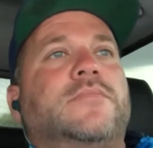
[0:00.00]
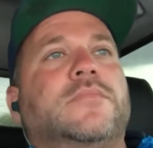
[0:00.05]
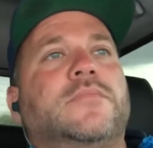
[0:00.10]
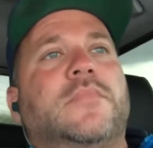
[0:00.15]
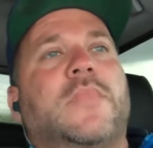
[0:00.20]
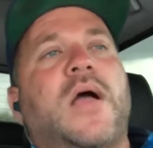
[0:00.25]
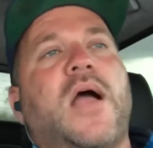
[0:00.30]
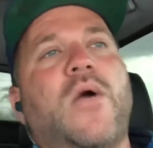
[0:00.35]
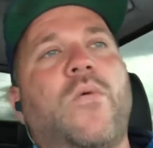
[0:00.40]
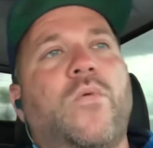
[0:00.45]

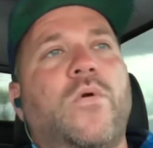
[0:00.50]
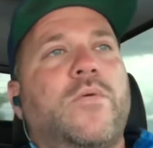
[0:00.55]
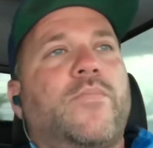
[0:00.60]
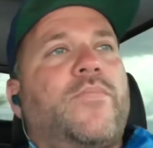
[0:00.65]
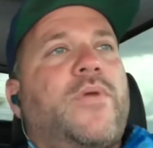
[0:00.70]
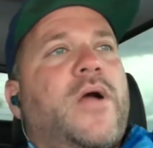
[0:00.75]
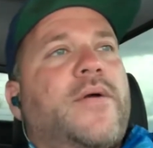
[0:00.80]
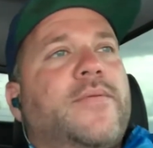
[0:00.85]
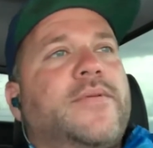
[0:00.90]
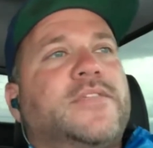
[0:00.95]
I work
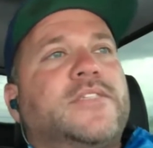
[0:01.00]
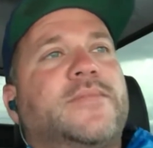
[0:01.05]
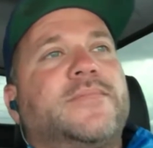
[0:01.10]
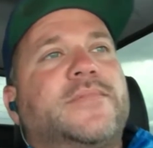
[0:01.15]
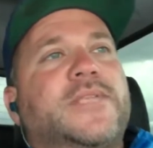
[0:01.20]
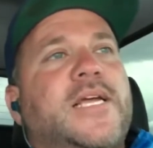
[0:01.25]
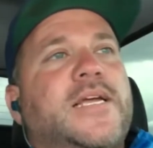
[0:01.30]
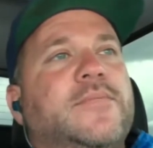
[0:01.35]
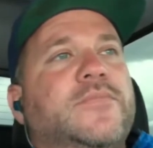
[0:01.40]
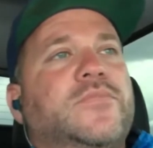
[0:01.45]
probably
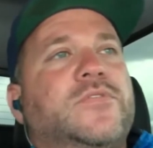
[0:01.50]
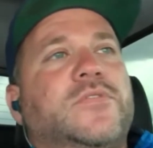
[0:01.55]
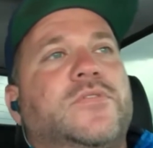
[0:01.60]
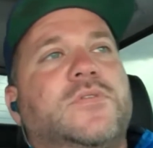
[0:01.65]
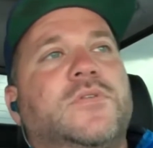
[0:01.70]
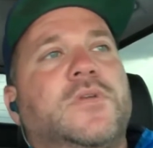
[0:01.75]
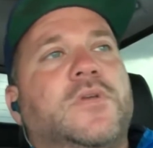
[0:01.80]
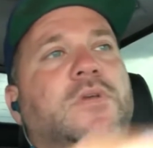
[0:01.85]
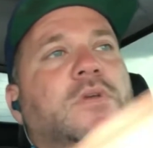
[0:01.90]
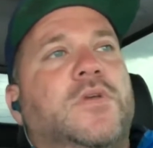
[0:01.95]
sometimes
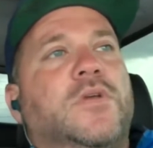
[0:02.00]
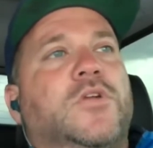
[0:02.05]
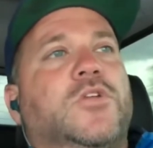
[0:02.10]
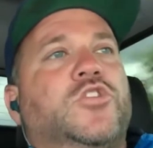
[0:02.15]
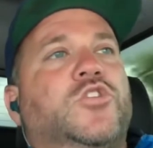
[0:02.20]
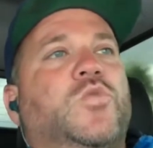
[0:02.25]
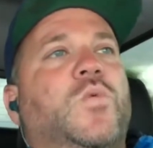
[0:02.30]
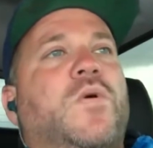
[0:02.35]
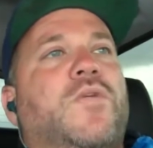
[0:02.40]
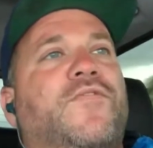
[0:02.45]

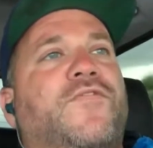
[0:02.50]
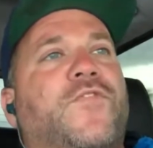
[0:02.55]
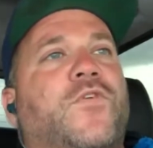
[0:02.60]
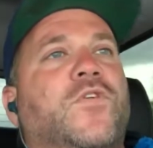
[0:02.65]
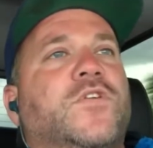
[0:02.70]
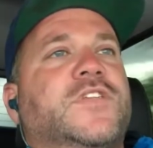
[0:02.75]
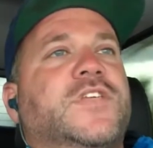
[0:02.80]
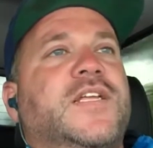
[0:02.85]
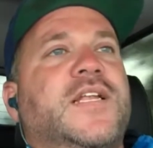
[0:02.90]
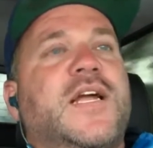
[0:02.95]
12,
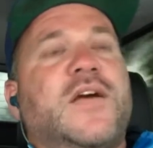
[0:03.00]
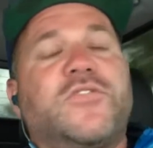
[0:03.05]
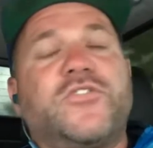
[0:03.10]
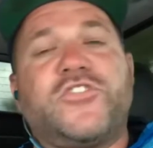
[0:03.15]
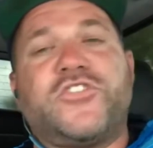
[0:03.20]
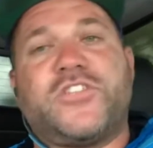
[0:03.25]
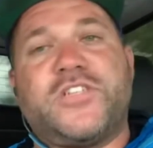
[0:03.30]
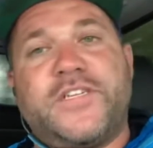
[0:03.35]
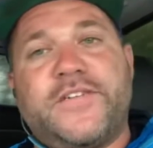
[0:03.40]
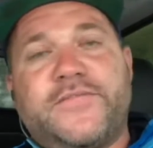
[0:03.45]
14-hour
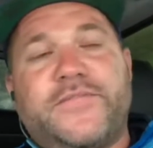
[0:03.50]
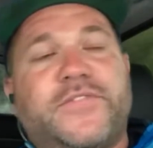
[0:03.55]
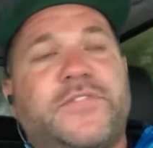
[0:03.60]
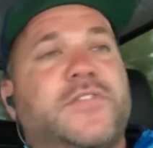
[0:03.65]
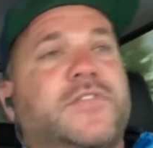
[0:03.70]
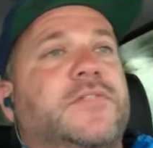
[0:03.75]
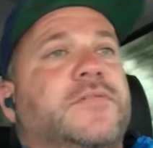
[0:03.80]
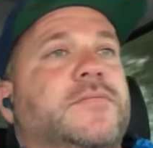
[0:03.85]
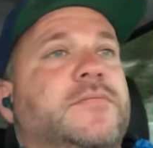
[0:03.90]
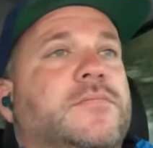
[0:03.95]

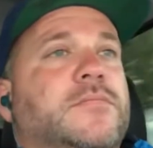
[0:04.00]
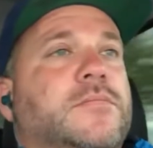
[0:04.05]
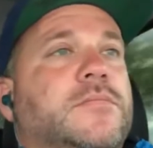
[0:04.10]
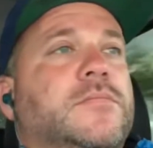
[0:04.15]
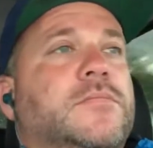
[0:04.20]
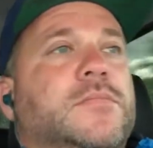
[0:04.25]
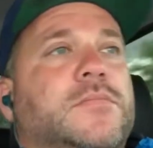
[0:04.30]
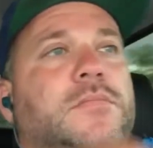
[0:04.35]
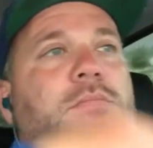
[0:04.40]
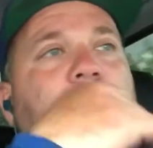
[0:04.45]
shifts
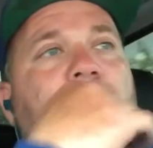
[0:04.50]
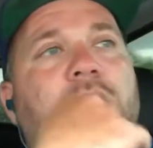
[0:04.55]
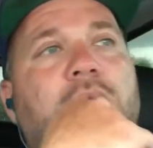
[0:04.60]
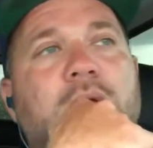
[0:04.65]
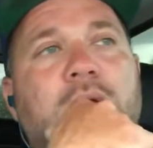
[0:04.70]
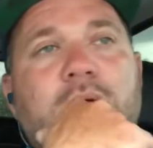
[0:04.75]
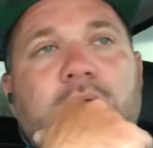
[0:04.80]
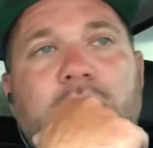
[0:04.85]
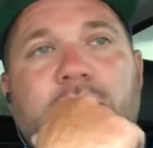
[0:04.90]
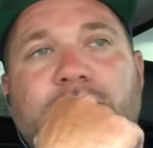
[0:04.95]

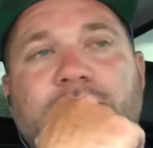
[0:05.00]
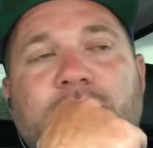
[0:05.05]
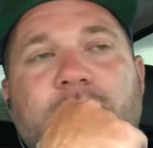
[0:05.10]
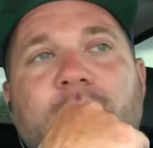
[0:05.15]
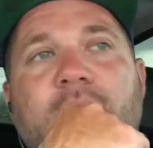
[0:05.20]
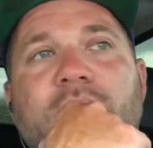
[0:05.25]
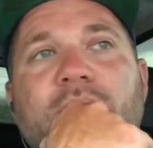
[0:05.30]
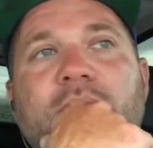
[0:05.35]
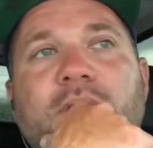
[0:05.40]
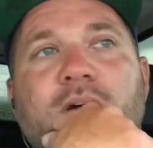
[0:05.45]
for
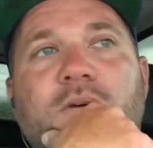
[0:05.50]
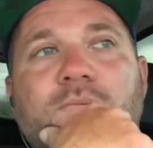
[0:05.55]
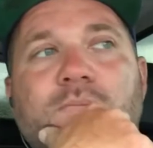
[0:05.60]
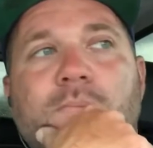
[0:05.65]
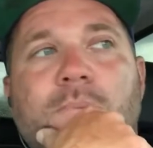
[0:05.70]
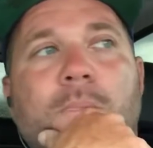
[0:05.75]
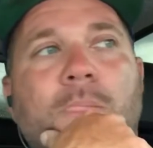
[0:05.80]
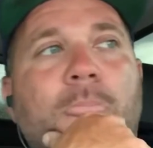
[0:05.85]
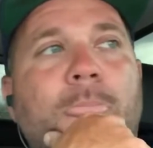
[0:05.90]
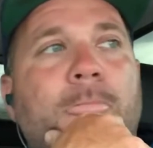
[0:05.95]
my route.
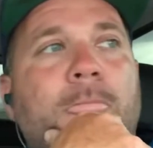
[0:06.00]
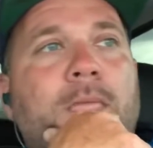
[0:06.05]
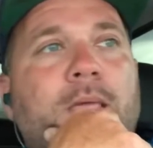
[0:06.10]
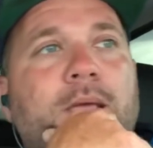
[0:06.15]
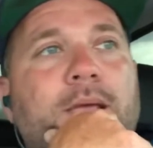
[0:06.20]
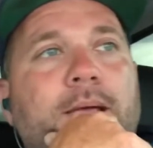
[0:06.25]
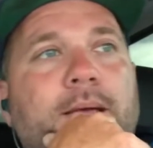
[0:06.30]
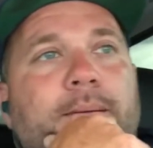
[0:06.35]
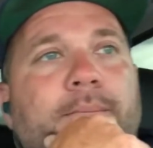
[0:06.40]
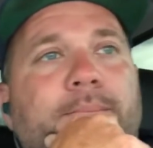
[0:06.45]

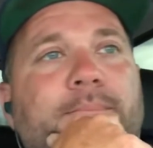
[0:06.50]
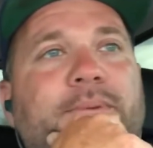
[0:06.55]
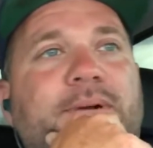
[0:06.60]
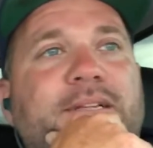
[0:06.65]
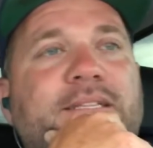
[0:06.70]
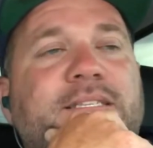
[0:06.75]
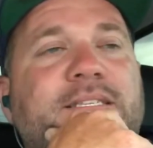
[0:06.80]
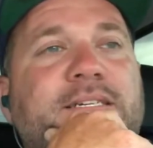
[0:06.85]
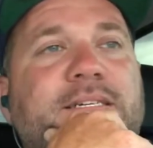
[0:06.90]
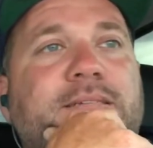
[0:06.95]

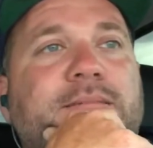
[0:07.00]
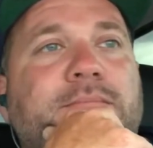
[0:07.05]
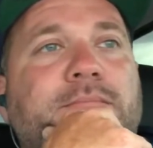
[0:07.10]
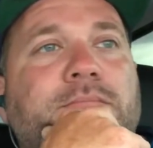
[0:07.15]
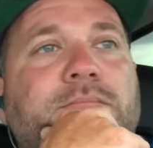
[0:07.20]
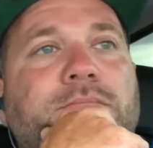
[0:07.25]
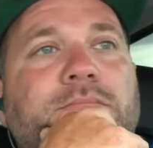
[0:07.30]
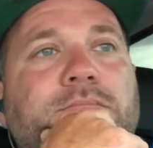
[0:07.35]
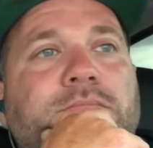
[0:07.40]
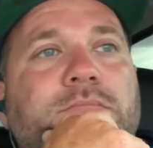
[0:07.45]
But,
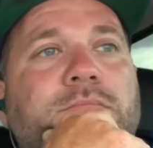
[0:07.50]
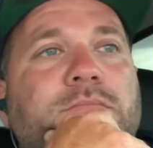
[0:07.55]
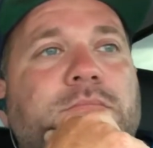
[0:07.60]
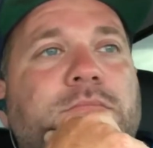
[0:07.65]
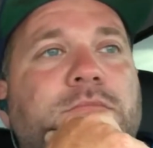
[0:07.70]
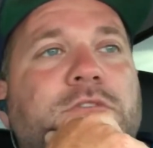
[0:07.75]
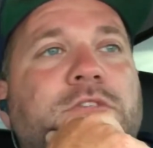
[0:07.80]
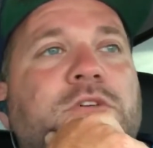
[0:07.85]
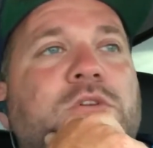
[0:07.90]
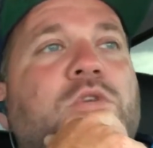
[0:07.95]

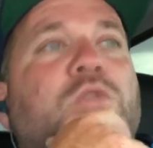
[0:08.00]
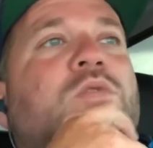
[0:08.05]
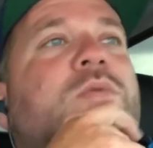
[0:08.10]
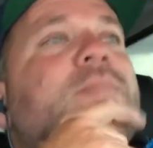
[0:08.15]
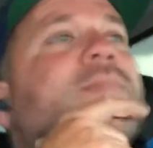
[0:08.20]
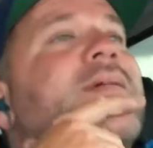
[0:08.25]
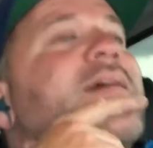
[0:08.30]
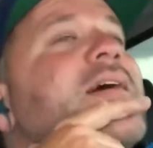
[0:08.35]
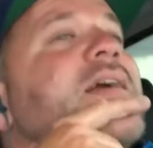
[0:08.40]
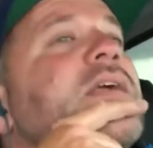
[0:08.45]
so going
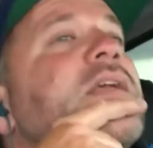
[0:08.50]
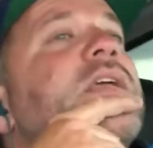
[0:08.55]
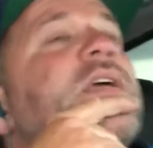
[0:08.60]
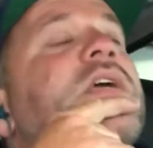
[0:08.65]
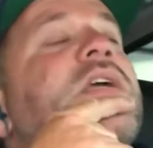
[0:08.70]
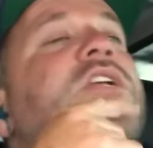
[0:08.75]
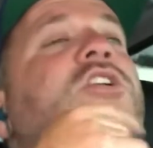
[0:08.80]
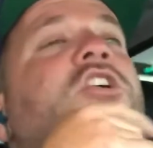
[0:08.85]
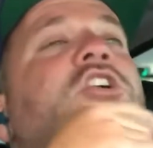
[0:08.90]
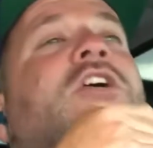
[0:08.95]
back,
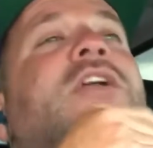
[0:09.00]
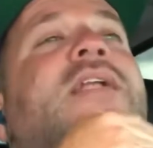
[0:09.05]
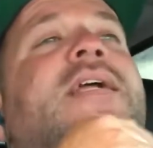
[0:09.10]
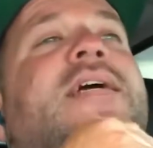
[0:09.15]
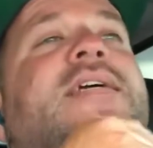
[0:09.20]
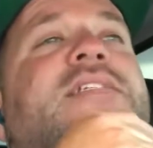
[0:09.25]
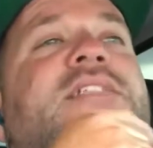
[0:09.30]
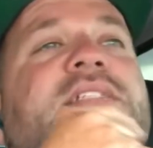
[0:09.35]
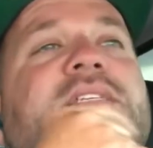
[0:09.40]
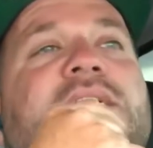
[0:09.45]
your
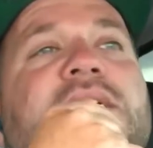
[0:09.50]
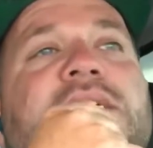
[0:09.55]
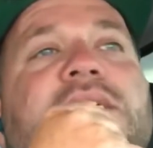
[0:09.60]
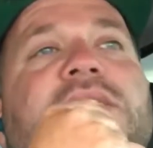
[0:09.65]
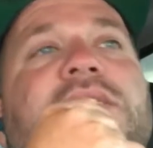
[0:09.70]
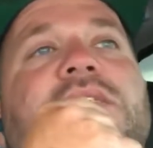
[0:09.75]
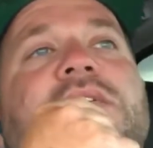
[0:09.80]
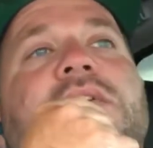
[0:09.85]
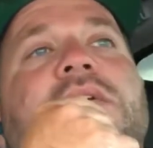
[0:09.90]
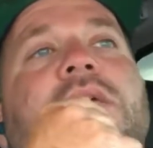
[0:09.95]
client
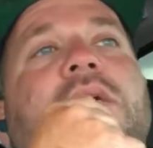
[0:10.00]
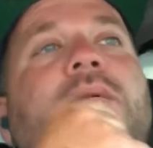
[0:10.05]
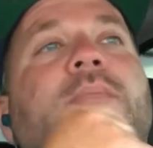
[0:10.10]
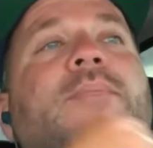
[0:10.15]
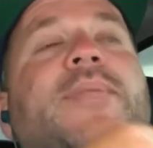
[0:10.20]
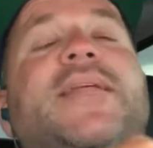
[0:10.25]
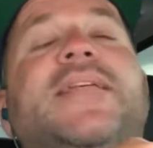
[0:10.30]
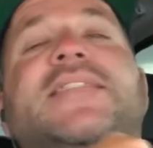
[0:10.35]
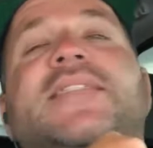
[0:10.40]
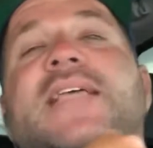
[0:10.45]
says,
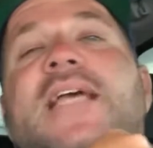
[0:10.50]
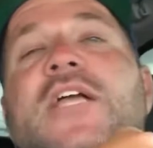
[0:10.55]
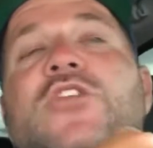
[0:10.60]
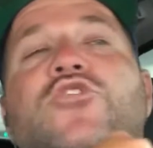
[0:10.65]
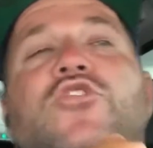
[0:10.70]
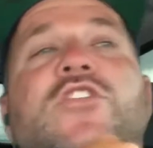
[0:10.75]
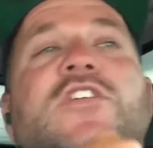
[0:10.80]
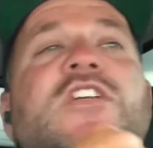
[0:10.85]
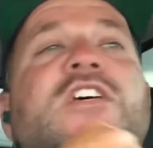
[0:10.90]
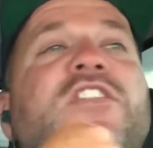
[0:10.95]
please
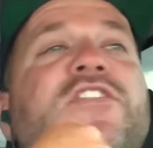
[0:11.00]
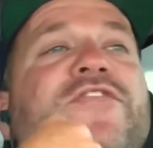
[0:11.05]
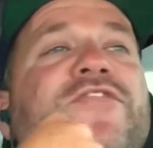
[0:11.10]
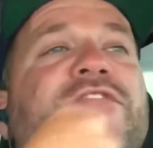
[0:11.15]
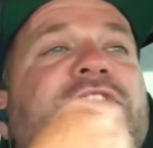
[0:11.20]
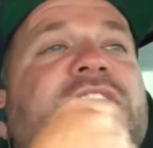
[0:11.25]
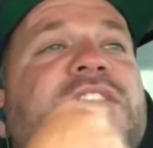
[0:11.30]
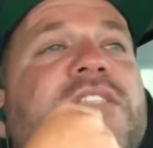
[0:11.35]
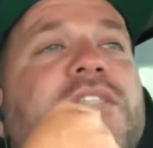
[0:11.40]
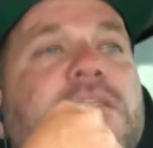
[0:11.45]
schedule another
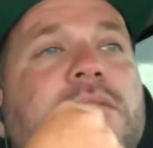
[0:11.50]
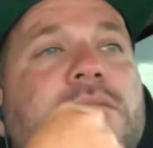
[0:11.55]
visit.